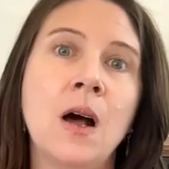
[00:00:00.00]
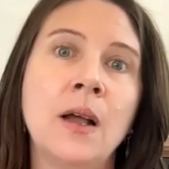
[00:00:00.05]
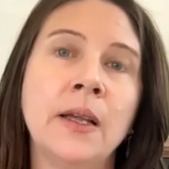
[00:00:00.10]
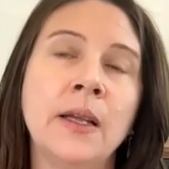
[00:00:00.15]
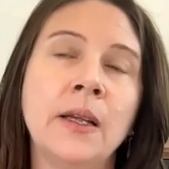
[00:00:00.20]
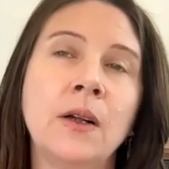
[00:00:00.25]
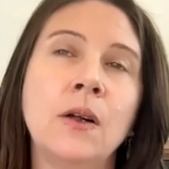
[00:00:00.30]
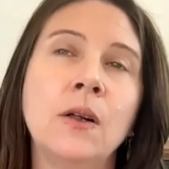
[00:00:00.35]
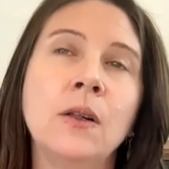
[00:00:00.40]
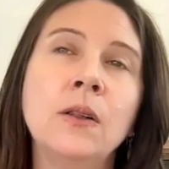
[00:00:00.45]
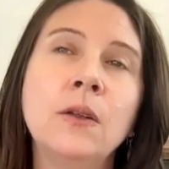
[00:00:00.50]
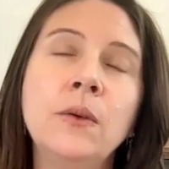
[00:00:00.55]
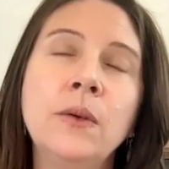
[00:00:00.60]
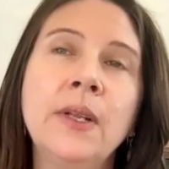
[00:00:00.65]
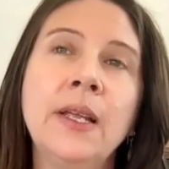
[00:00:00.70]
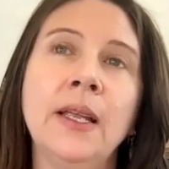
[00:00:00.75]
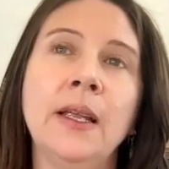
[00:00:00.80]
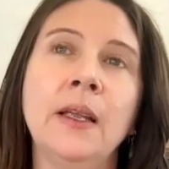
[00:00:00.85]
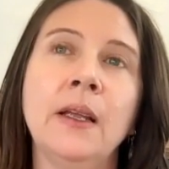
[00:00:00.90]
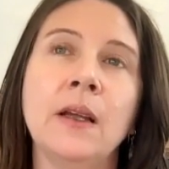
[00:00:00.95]

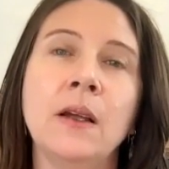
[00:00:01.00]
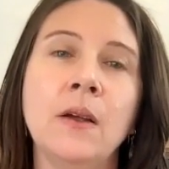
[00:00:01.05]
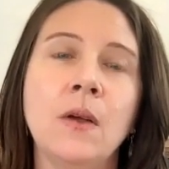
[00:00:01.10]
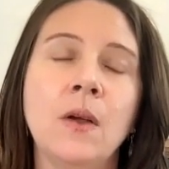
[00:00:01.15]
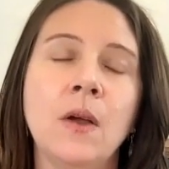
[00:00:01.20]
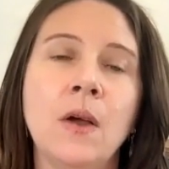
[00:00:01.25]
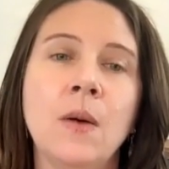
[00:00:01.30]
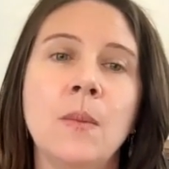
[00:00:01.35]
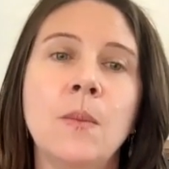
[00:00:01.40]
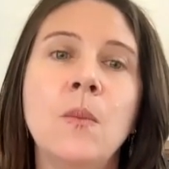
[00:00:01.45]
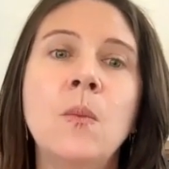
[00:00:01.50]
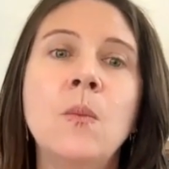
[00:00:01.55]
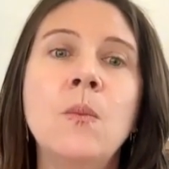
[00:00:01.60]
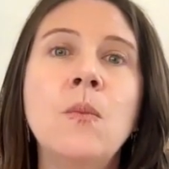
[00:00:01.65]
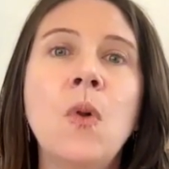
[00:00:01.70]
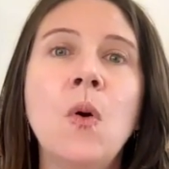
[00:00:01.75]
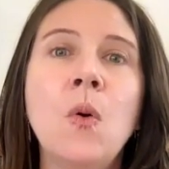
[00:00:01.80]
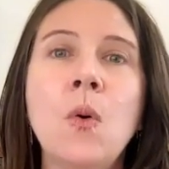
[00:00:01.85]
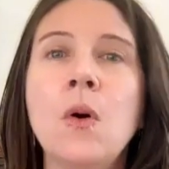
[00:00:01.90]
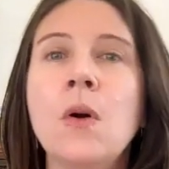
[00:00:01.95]
including
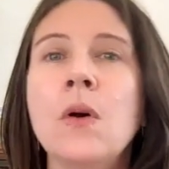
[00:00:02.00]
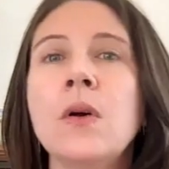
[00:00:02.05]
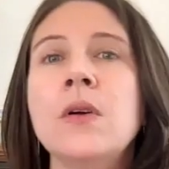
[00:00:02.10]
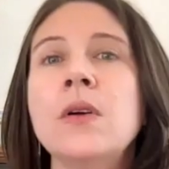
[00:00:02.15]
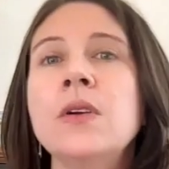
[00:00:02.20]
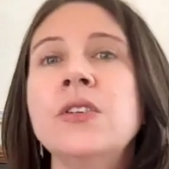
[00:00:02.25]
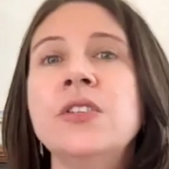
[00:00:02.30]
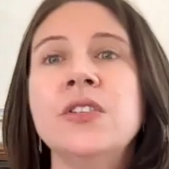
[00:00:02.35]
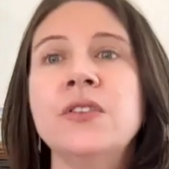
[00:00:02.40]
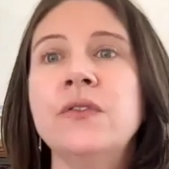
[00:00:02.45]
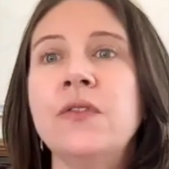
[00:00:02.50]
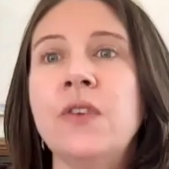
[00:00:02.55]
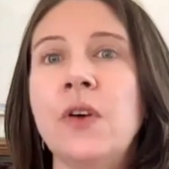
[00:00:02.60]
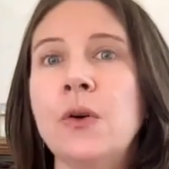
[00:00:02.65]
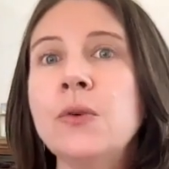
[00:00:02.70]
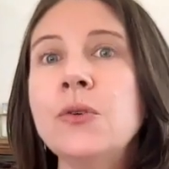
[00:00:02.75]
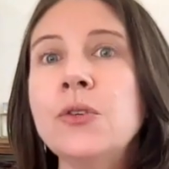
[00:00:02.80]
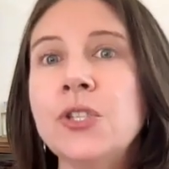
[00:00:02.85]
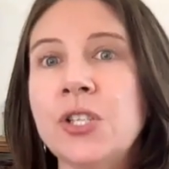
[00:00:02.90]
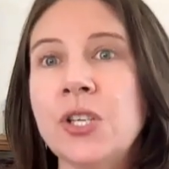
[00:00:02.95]
more
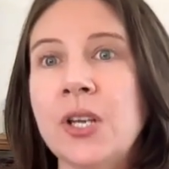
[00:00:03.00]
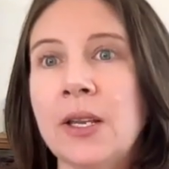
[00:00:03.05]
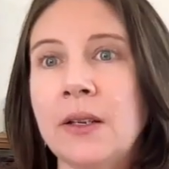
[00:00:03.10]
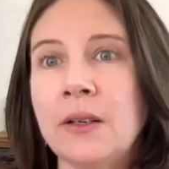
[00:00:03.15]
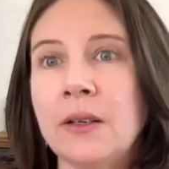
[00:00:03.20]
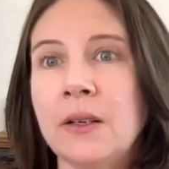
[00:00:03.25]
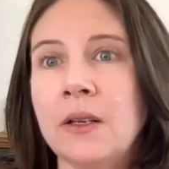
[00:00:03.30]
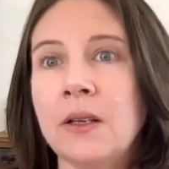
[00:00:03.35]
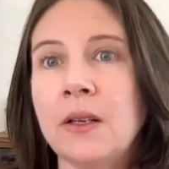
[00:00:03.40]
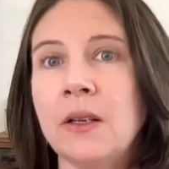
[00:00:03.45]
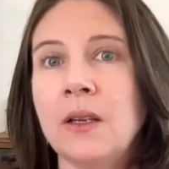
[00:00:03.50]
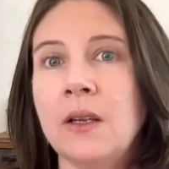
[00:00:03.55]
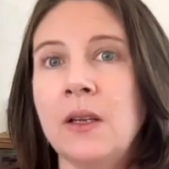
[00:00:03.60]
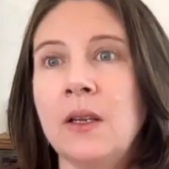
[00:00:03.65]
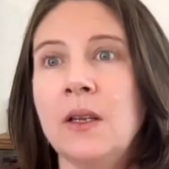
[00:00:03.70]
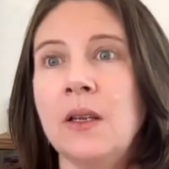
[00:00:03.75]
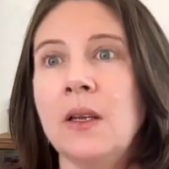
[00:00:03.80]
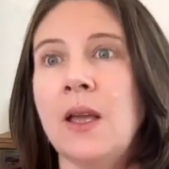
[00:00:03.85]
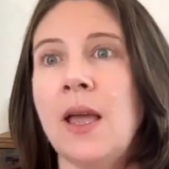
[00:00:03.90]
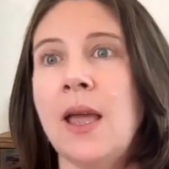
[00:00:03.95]
devotion
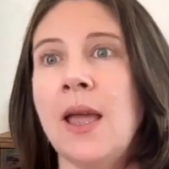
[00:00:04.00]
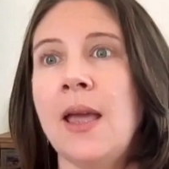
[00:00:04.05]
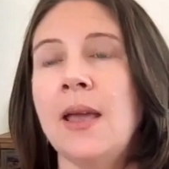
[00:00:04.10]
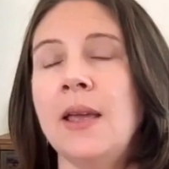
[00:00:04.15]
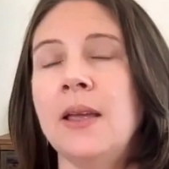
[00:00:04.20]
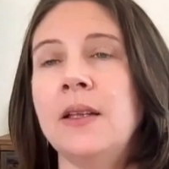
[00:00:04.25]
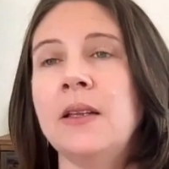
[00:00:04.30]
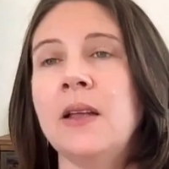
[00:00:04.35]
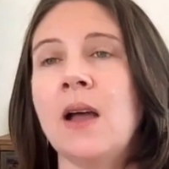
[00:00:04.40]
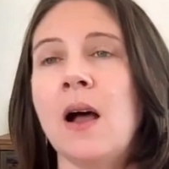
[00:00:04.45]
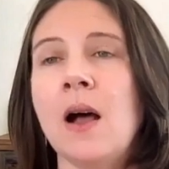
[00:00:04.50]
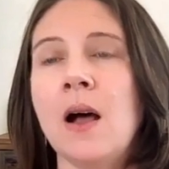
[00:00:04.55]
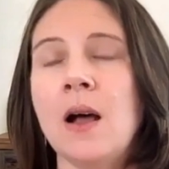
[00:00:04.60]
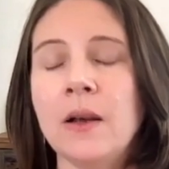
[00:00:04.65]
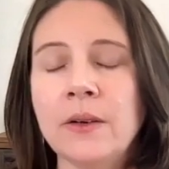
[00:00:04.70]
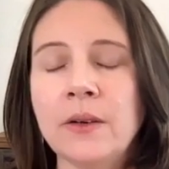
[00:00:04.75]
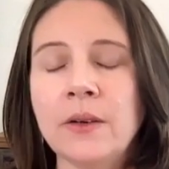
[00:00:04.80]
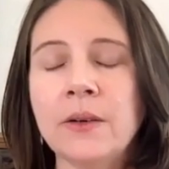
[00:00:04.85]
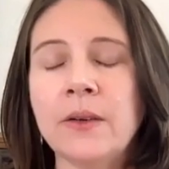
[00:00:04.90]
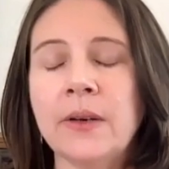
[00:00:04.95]
and
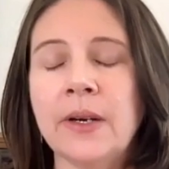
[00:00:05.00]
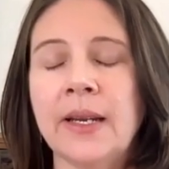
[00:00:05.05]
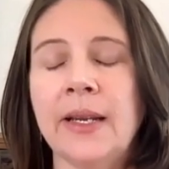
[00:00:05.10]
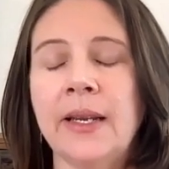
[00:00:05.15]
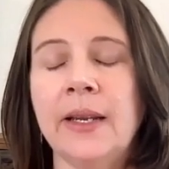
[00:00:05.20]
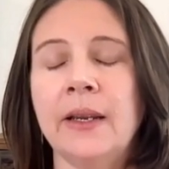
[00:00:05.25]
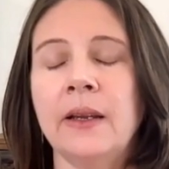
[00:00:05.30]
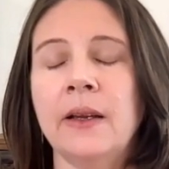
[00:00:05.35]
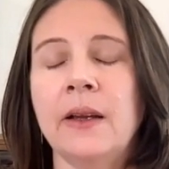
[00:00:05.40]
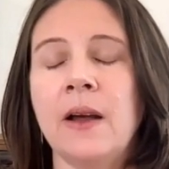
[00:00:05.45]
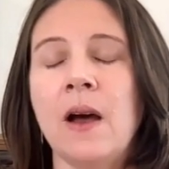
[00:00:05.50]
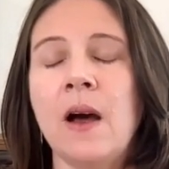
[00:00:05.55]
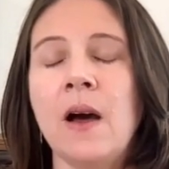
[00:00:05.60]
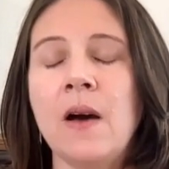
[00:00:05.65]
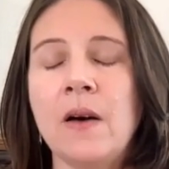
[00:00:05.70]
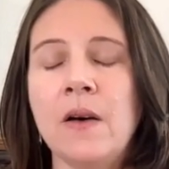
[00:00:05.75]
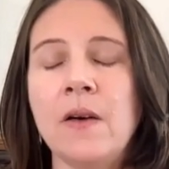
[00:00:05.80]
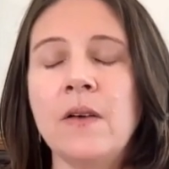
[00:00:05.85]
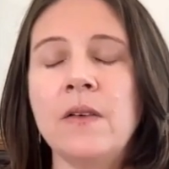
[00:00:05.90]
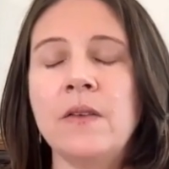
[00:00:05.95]
honoring
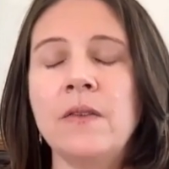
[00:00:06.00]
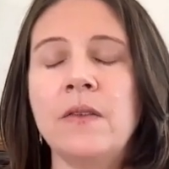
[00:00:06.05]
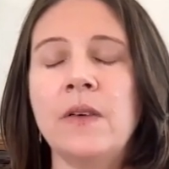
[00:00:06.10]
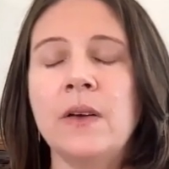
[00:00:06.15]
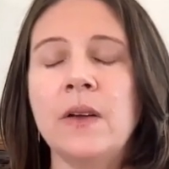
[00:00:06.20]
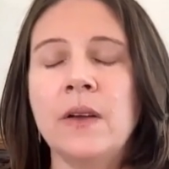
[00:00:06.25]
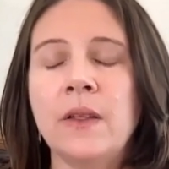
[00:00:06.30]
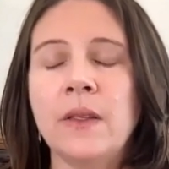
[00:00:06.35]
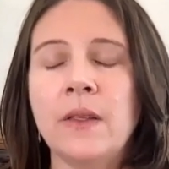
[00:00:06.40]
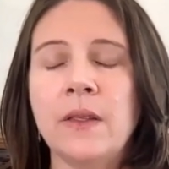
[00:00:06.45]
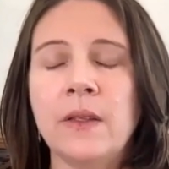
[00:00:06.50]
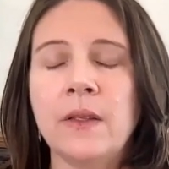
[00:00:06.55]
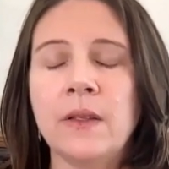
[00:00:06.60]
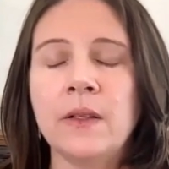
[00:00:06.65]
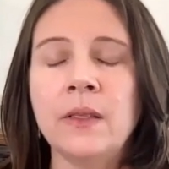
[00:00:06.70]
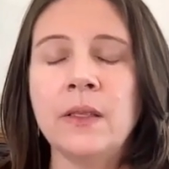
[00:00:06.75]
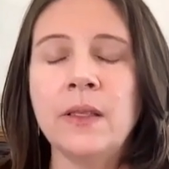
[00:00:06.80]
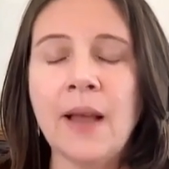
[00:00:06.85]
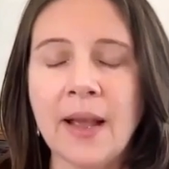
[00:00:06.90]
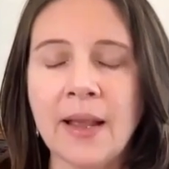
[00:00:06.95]
of
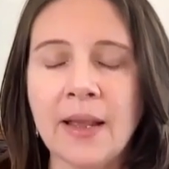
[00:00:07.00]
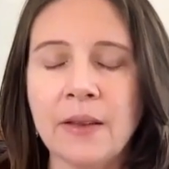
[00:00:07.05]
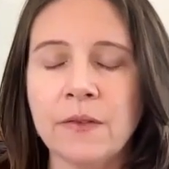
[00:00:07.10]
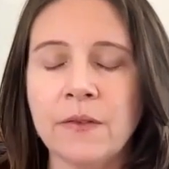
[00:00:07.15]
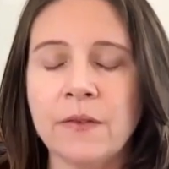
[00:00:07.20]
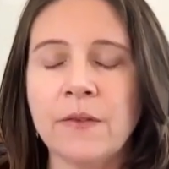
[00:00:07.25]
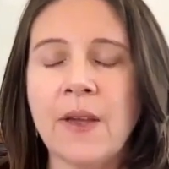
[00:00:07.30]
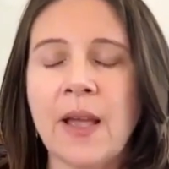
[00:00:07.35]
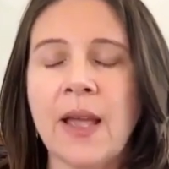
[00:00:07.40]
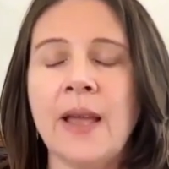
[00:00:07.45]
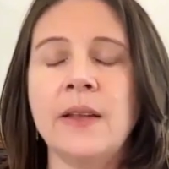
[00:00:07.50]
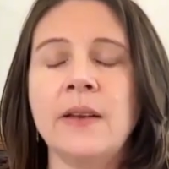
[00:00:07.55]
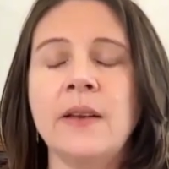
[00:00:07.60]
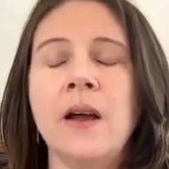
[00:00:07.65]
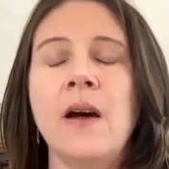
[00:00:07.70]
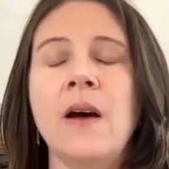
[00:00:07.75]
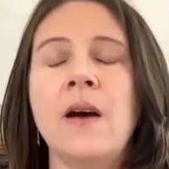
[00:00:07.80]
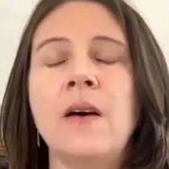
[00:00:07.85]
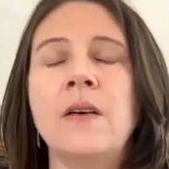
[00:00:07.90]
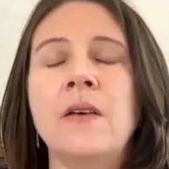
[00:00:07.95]
life and
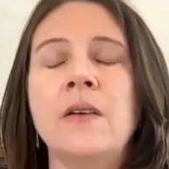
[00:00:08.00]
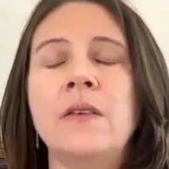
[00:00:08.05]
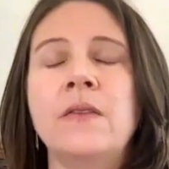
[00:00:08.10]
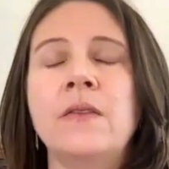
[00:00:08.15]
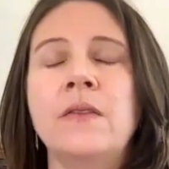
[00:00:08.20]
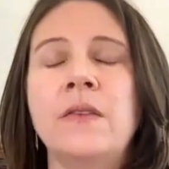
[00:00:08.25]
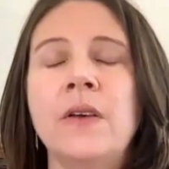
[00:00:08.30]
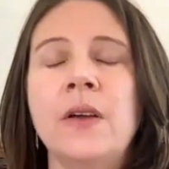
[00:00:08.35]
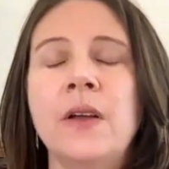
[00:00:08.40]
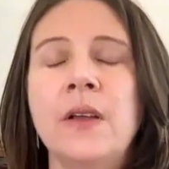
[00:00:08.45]
of,